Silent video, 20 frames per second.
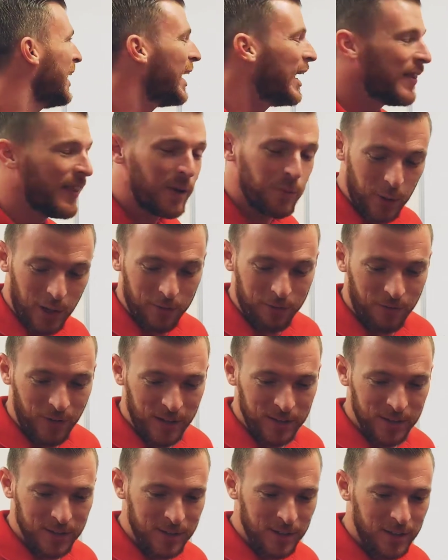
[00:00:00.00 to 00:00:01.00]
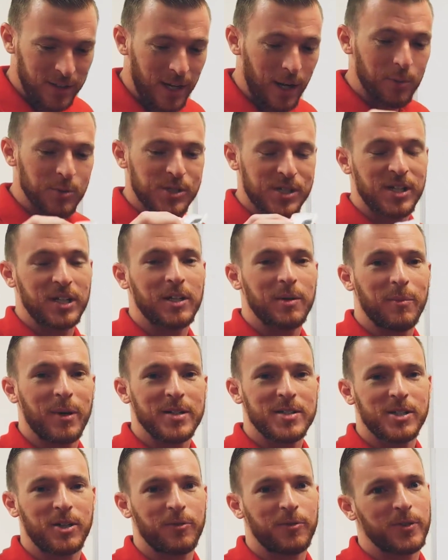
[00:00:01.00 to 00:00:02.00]
And then when I finally did it, I was kicking
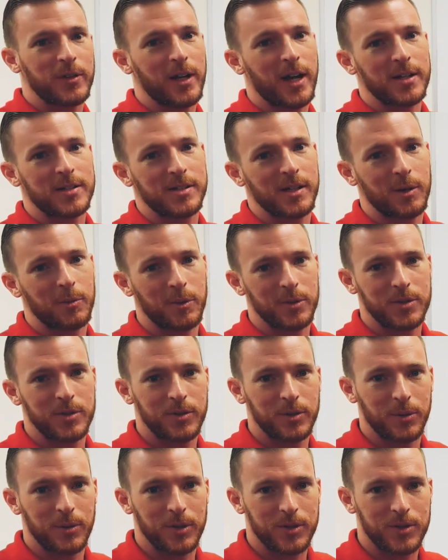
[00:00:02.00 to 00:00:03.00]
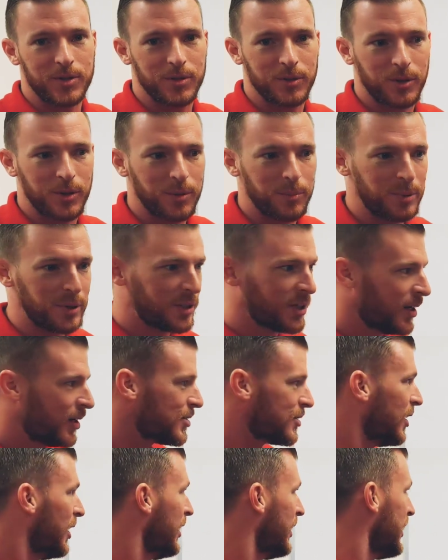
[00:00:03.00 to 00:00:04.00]
myself in the ass that I wasn't doing it sooner,
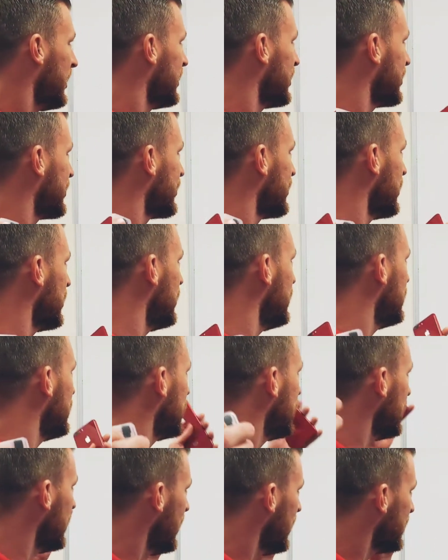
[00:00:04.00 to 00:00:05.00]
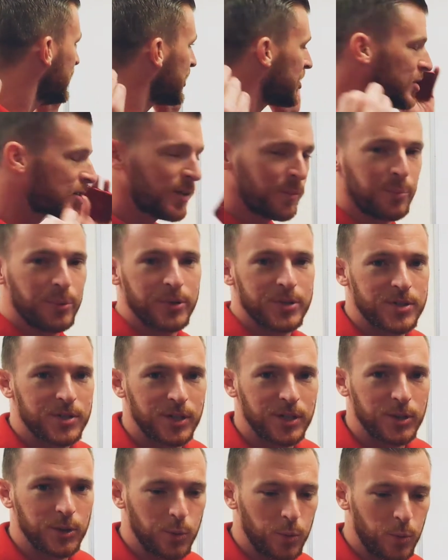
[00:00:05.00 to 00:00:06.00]
because it is literally the simplest thing in the